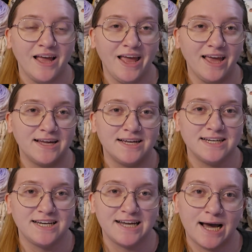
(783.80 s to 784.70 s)
one.
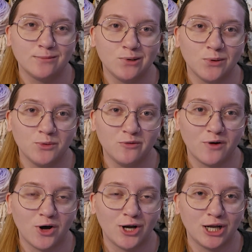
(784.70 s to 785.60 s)
And now we will move
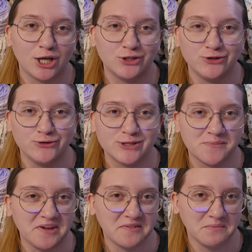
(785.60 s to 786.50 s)
on to
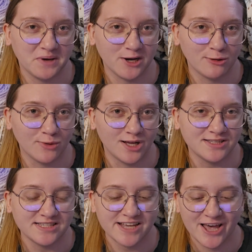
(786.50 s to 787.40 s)
some even bigger
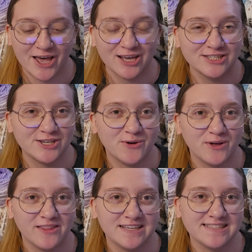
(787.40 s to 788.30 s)
ones.
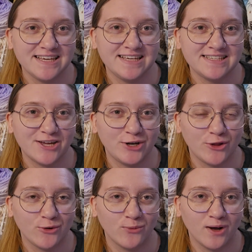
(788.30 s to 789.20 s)
So this is
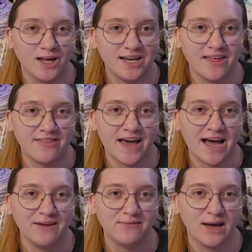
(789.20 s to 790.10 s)
another one
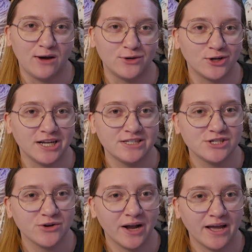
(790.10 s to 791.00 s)
that I found on
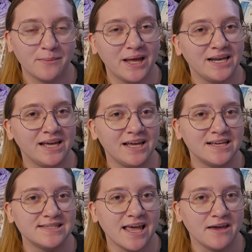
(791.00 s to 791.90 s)
Instagram, and it
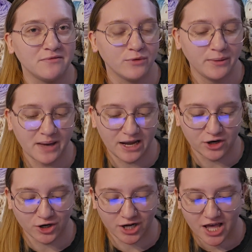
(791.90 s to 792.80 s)
is a free
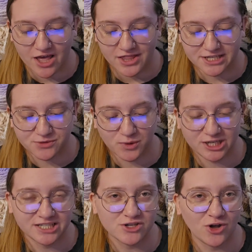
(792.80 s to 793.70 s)
pattern. This
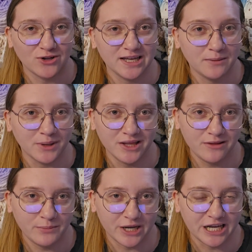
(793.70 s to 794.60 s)
one is called
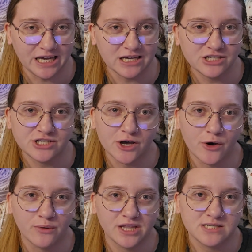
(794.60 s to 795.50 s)
Emily the Bunny.
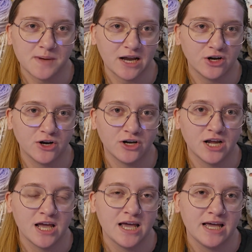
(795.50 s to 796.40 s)
So this
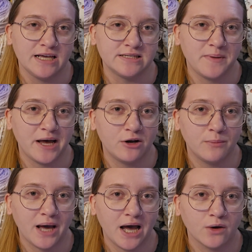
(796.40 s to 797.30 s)
pattern is a
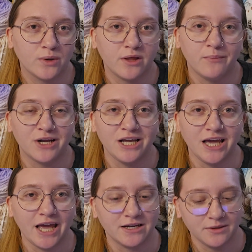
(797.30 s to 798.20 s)
pattern pack with a
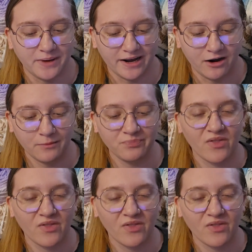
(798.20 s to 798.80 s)
bunny and a bear.